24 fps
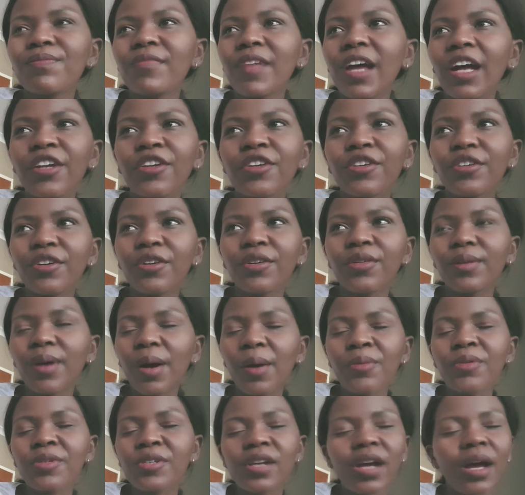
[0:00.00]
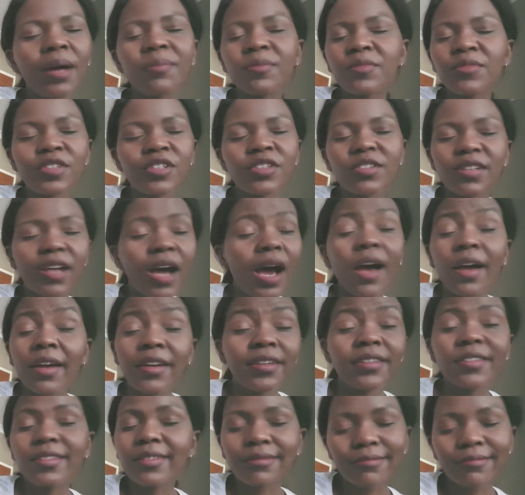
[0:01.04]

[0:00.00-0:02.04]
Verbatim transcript: I don't know, I was I'm just tired.